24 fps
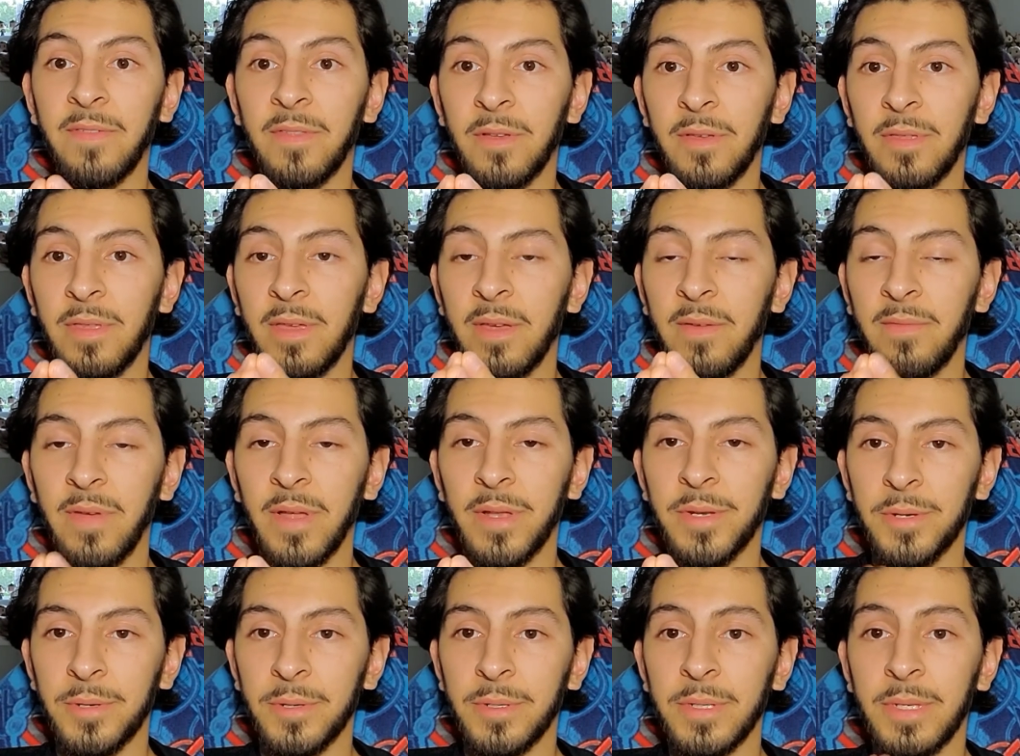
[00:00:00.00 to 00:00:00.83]
the
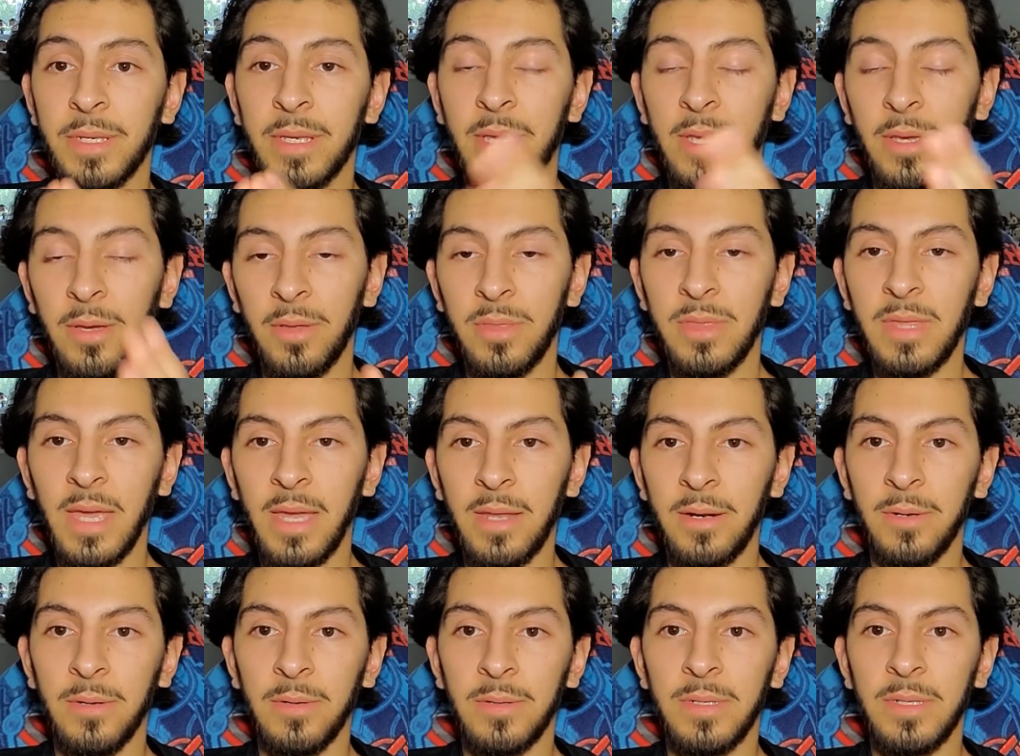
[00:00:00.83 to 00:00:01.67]
Avengers kill
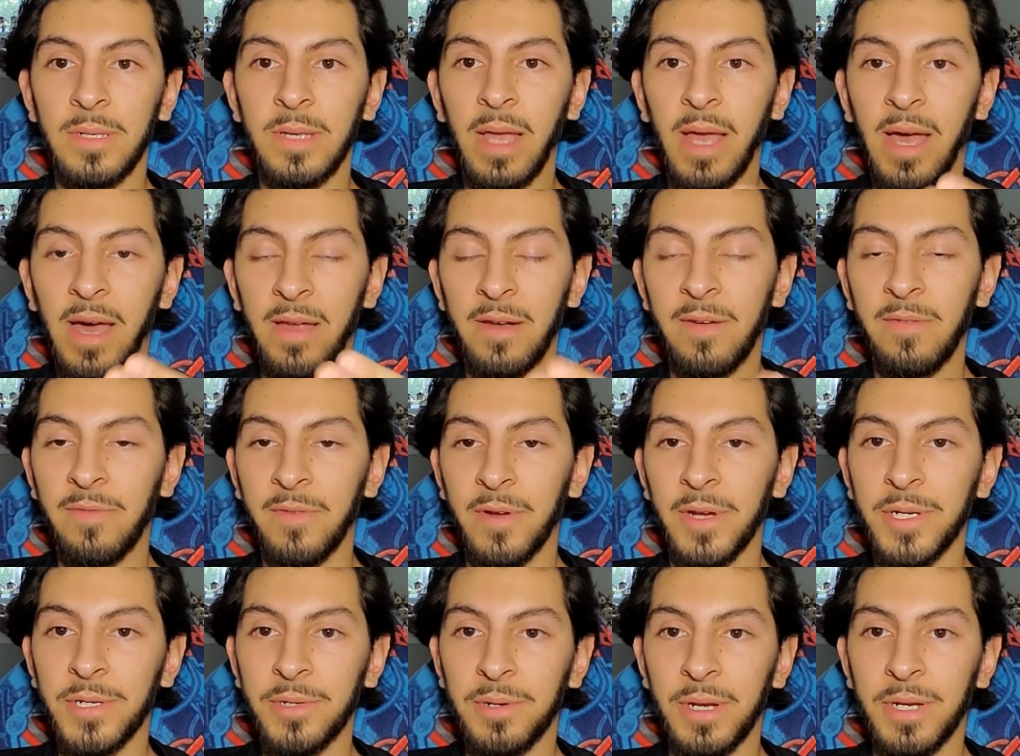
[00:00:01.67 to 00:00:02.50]
Thanos out of
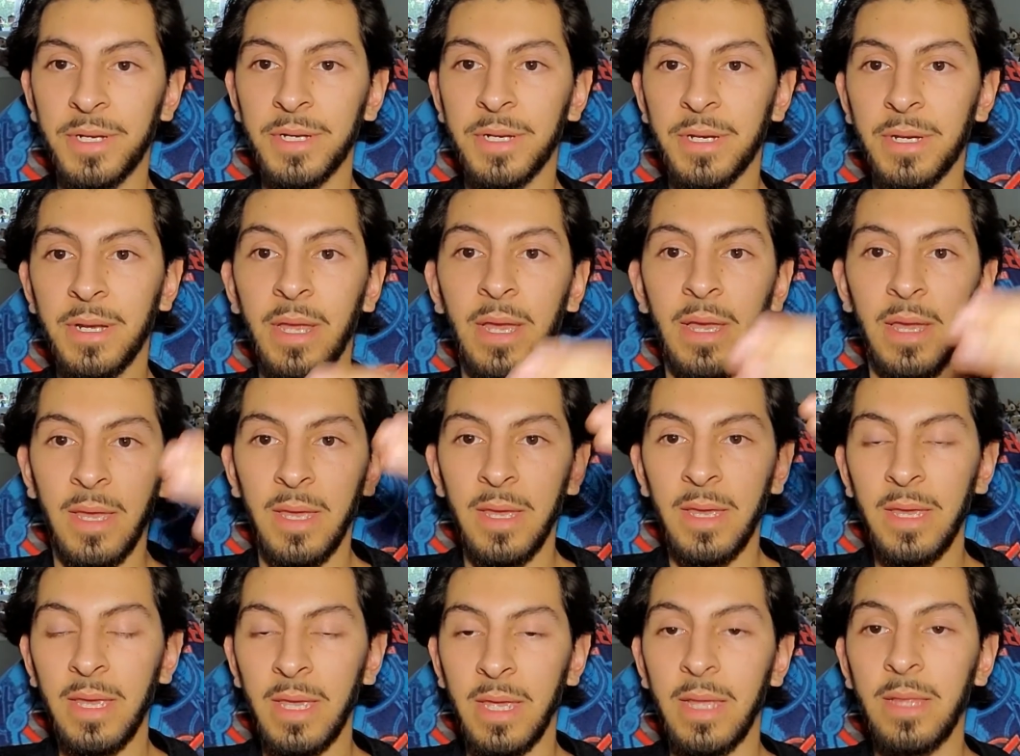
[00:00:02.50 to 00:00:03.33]
frustration
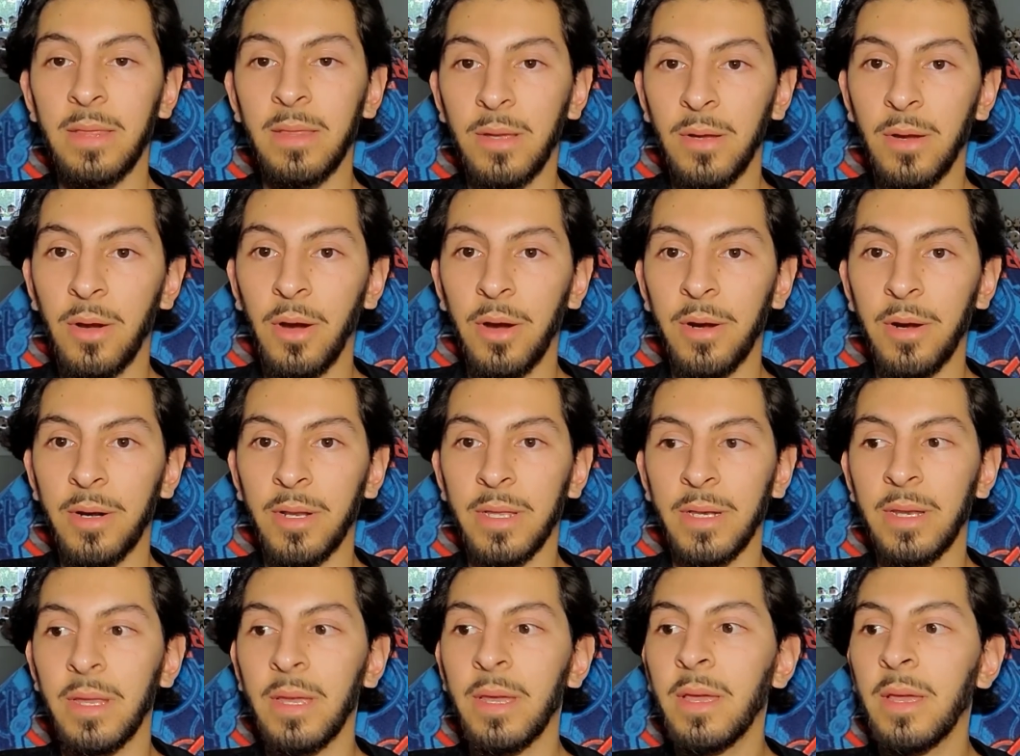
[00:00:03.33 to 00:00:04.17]
in the
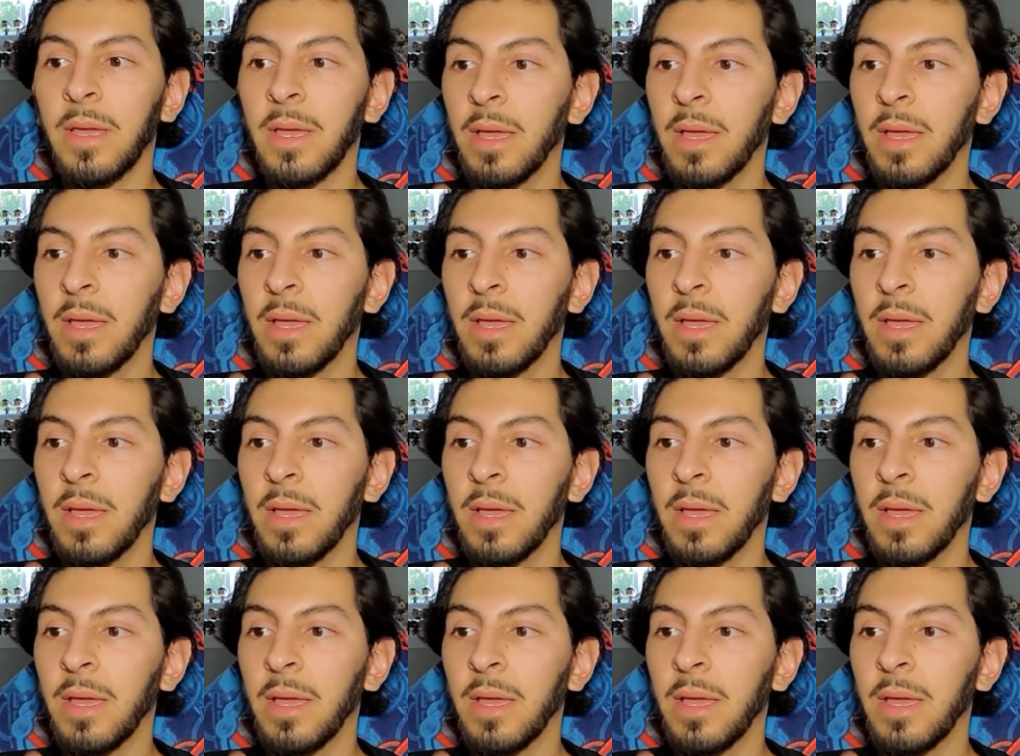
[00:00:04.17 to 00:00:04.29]
Garden,